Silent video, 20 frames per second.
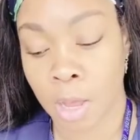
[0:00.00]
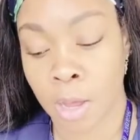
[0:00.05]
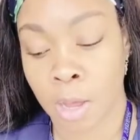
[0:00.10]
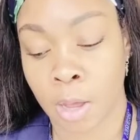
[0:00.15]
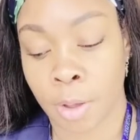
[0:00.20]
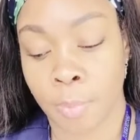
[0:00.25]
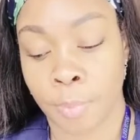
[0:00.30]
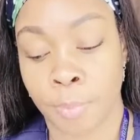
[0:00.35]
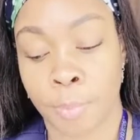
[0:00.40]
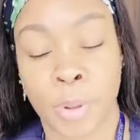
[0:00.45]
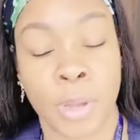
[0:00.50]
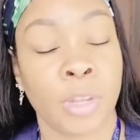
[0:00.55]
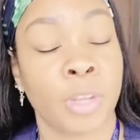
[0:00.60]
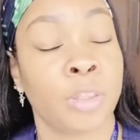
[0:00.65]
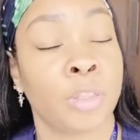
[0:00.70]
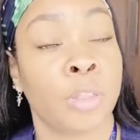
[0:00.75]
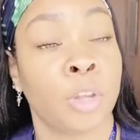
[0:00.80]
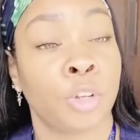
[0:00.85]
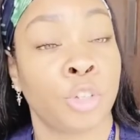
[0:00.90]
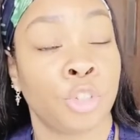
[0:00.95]
Um,
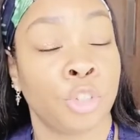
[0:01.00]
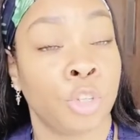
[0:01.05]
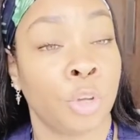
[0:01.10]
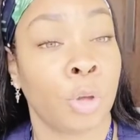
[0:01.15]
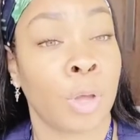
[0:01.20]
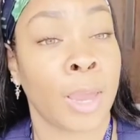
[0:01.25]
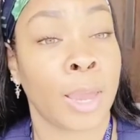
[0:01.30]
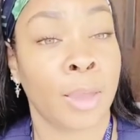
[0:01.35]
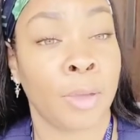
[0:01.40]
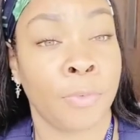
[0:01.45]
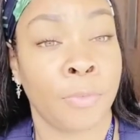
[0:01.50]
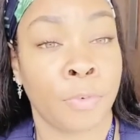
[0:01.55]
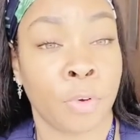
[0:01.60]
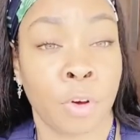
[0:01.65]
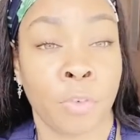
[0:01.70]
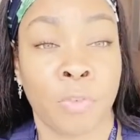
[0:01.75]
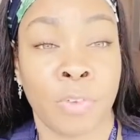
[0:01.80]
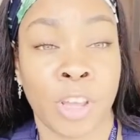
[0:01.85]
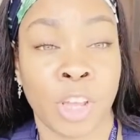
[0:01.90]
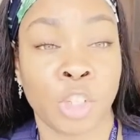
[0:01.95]
but there's still a
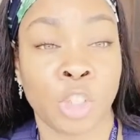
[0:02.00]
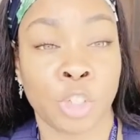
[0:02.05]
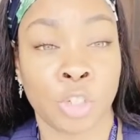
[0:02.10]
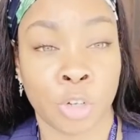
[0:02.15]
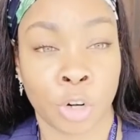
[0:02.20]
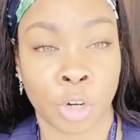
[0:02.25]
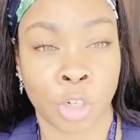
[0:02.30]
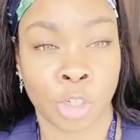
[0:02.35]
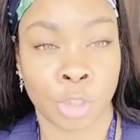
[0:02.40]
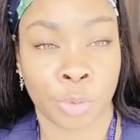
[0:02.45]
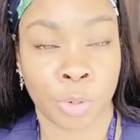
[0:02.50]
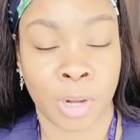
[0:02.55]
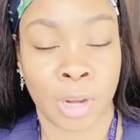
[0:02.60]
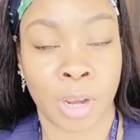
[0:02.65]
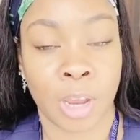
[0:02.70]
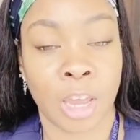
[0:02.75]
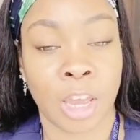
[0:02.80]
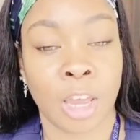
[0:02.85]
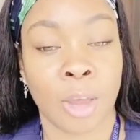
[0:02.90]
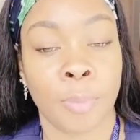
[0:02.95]
full-fledged
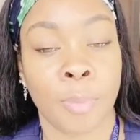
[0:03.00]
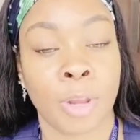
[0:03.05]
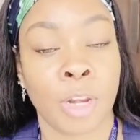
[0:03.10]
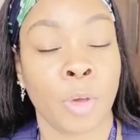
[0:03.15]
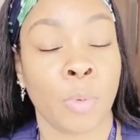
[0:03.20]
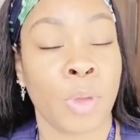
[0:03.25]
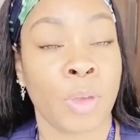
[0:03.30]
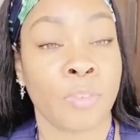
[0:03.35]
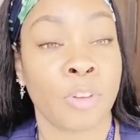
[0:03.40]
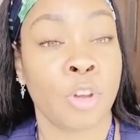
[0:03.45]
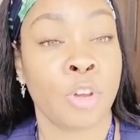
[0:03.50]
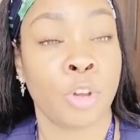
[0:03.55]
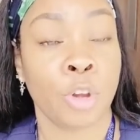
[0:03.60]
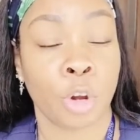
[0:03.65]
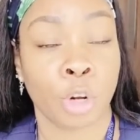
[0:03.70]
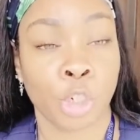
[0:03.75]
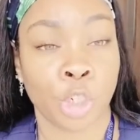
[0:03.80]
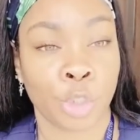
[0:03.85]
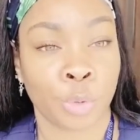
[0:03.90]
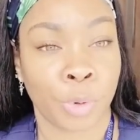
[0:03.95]
nursery, meaning we have a
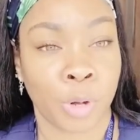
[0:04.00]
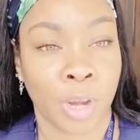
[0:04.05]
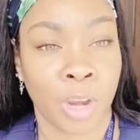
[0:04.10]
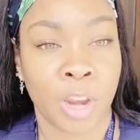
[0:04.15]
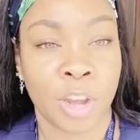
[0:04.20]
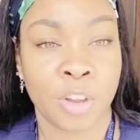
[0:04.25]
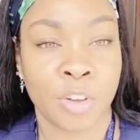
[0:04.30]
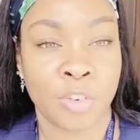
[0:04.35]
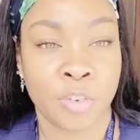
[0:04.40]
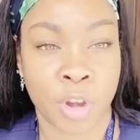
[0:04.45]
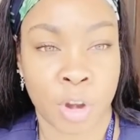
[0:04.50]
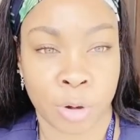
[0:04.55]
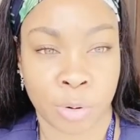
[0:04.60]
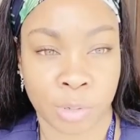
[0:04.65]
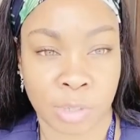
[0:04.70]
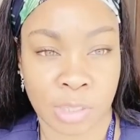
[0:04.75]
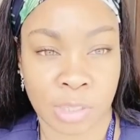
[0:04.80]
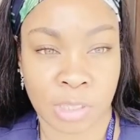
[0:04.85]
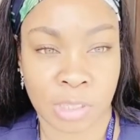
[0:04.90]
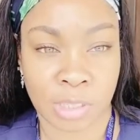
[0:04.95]
nursery
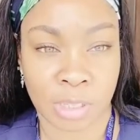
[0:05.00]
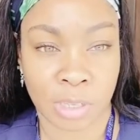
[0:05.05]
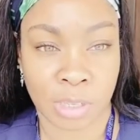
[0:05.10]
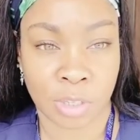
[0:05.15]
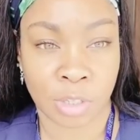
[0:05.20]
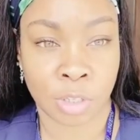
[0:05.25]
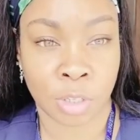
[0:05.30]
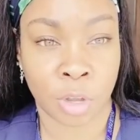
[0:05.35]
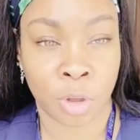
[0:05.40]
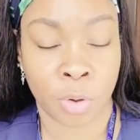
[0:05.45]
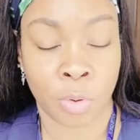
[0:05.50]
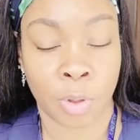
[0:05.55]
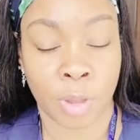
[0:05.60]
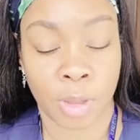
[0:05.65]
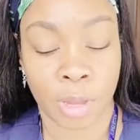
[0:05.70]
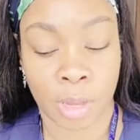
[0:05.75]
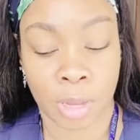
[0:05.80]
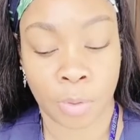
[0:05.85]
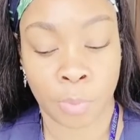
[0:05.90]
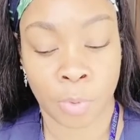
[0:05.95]
nurse. So
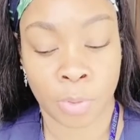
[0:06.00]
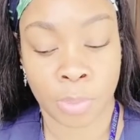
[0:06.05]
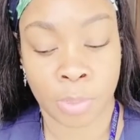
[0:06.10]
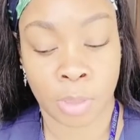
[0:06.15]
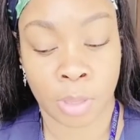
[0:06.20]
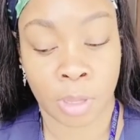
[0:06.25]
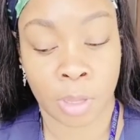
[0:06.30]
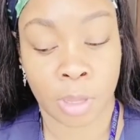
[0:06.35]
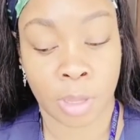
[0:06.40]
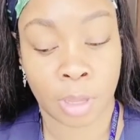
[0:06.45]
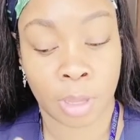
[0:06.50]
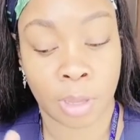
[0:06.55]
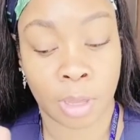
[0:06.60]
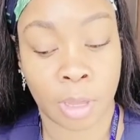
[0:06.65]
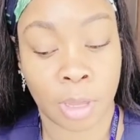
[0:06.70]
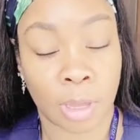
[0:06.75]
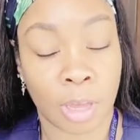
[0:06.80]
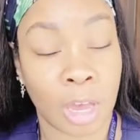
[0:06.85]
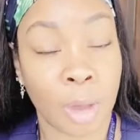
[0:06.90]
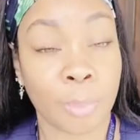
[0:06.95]
with the
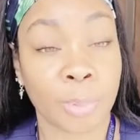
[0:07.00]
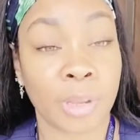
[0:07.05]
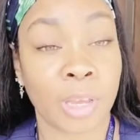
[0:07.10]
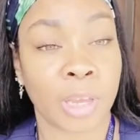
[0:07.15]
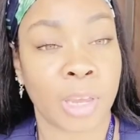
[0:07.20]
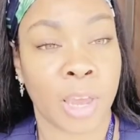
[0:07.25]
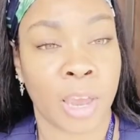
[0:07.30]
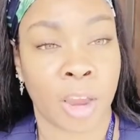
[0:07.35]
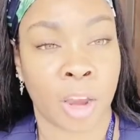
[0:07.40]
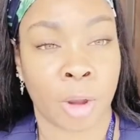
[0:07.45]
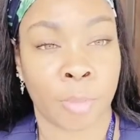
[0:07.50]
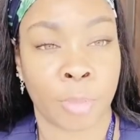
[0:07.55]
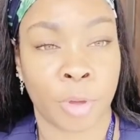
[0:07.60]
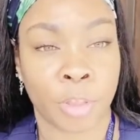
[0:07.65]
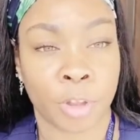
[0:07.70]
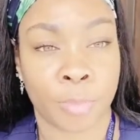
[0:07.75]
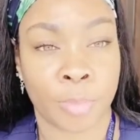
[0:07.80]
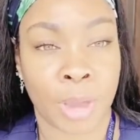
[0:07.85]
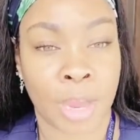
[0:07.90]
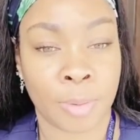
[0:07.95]
couplet care,
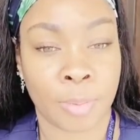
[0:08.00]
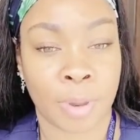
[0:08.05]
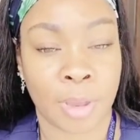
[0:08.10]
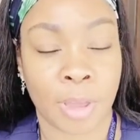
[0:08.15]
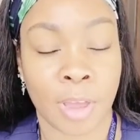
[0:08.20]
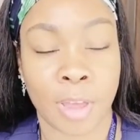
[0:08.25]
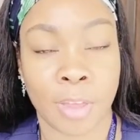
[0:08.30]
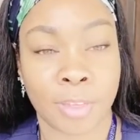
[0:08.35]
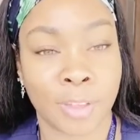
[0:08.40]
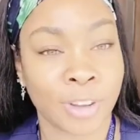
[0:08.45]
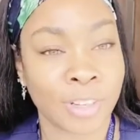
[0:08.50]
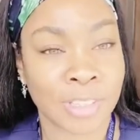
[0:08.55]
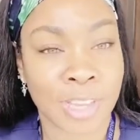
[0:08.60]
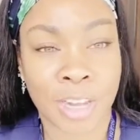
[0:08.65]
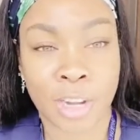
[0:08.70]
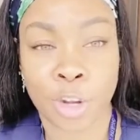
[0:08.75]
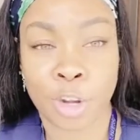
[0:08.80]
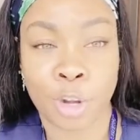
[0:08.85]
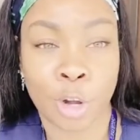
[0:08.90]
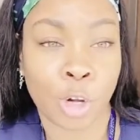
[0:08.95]
mother-baby, there's
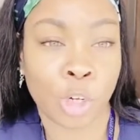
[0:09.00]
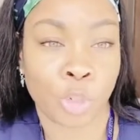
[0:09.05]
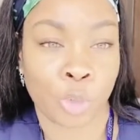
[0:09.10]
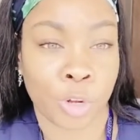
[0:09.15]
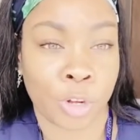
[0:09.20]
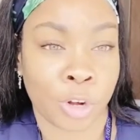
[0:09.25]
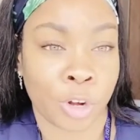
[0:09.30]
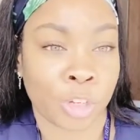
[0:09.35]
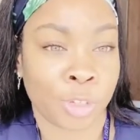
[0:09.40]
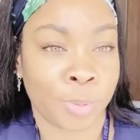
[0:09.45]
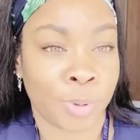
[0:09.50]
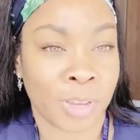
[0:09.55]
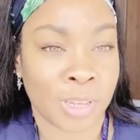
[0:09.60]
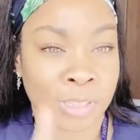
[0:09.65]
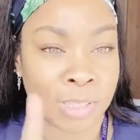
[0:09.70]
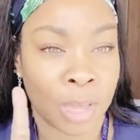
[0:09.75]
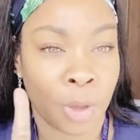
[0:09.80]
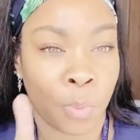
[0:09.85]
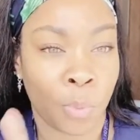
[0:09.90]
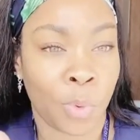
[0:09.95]
not a nursery nurse
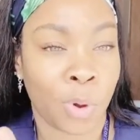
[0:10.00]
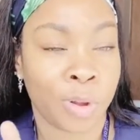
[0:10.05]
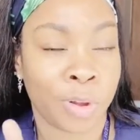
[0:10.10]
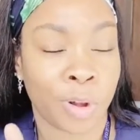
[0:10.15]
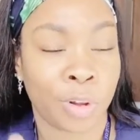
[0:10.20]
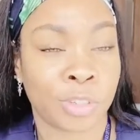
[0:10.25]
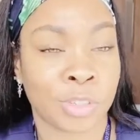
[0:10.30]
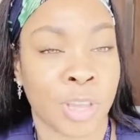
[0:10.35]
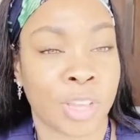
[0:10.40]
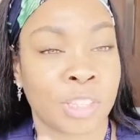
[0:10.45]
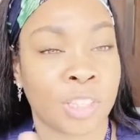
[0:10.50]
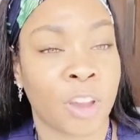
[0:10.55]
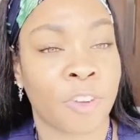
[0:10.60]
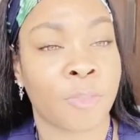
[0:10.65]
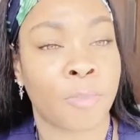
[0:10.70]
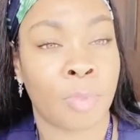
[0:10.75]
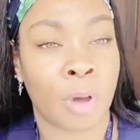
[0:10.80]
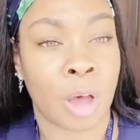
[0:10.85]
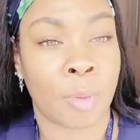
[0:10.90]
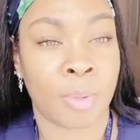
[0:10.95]
because that one nurse takes care
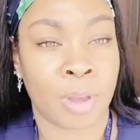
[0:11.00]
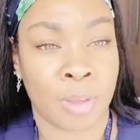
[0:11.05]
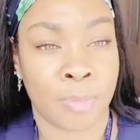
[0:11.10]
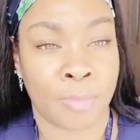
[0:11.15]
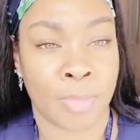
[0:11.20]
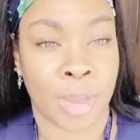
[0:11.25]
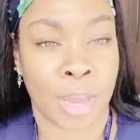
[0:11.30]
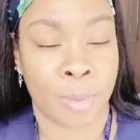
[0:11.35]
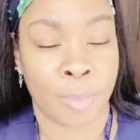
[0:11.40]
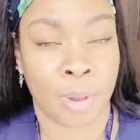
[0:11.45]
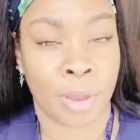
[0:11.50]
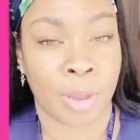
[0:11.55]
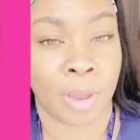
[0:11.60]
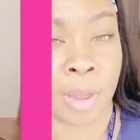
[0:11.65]
of mom and baby.